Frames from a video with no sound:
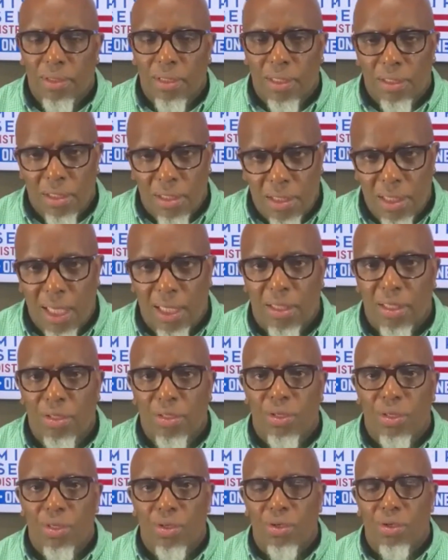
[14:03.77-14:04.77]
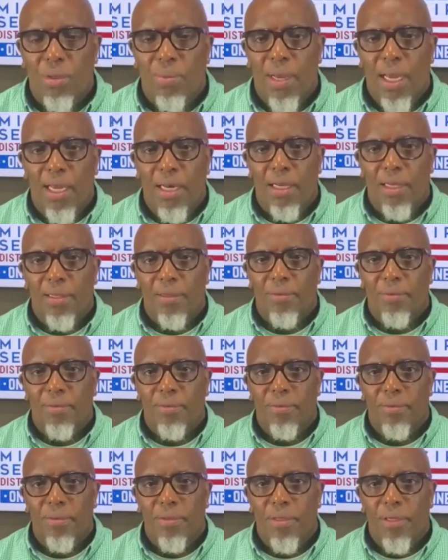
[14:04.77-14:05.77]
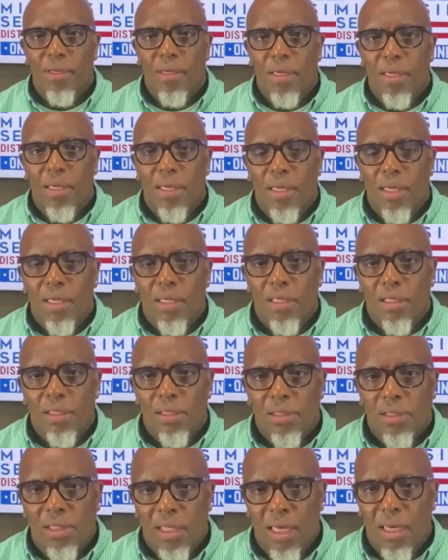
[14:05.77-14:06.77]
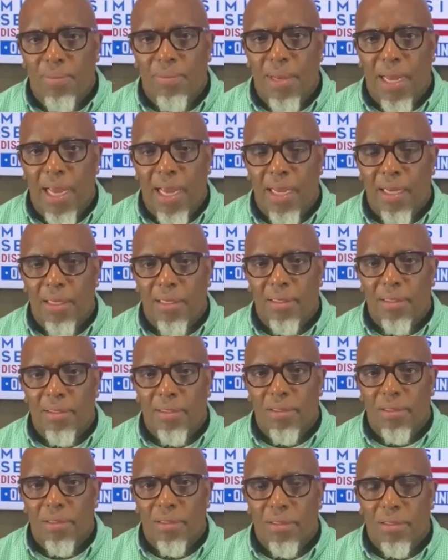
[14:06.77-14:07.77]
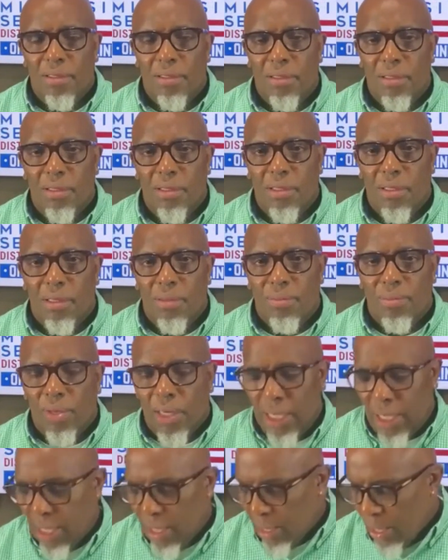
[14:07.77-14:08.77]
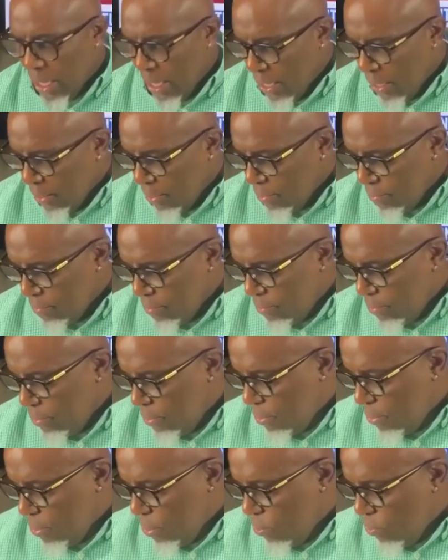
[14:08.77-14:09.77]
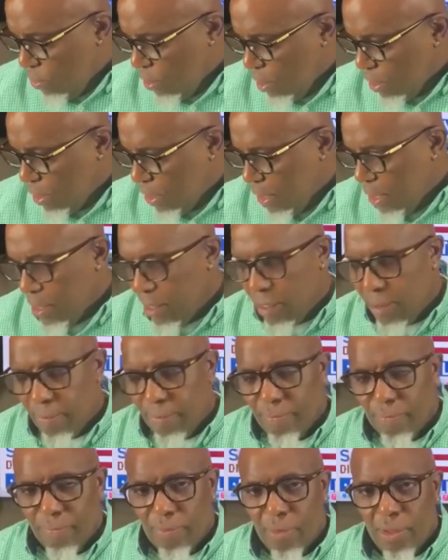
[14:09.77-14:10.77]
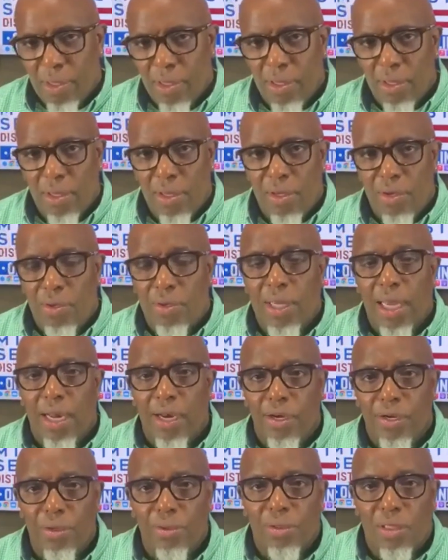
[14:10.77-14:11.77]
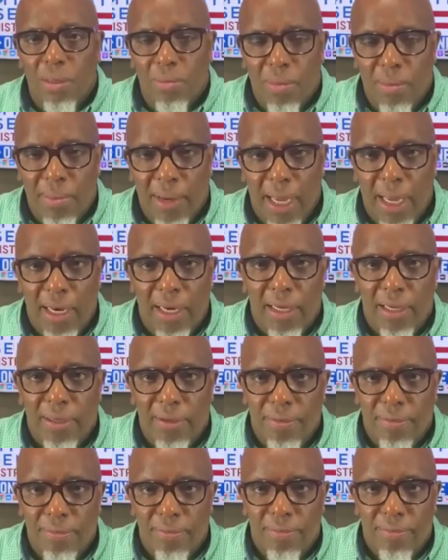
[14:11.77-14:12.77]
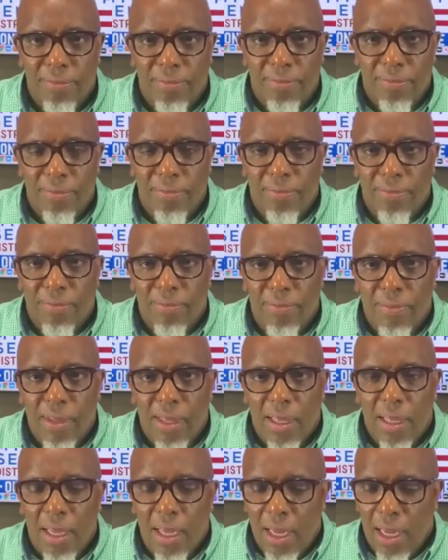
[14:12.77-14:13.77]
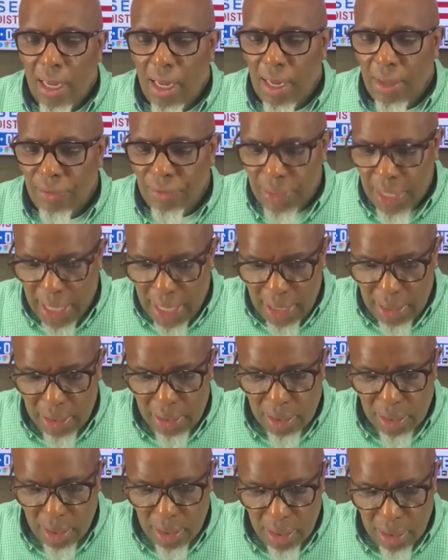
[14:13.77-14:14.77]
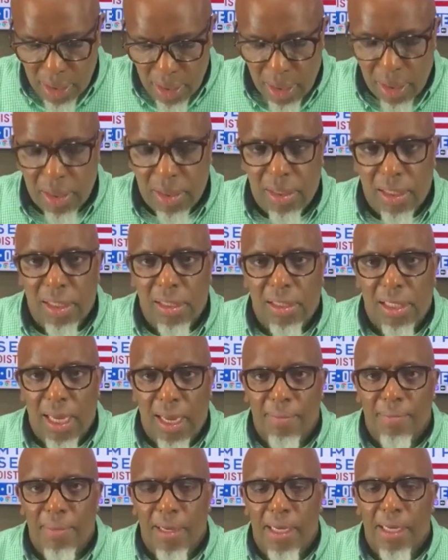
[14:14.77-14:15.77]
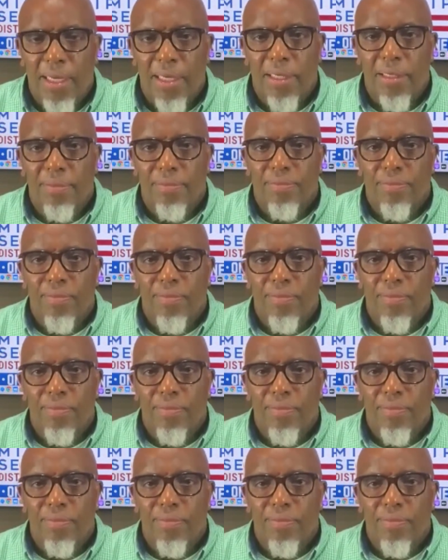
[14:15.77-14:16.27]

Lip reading: There's nothing you can do about it. Sitting back, playing like you really care. You got to do something about it. And that's the decision I made.